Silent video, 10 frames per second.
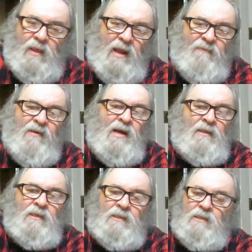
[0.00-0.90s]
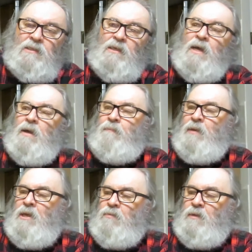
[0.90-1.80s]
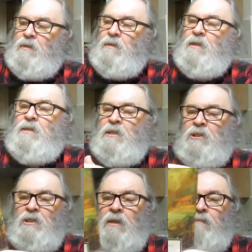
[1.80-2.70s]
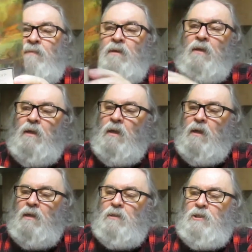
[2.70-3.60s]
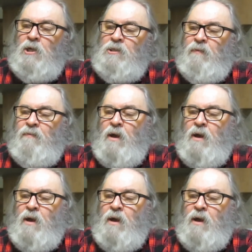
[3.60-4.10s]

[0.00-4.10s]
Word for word: Then I found this uh, Penguin edition of Joseph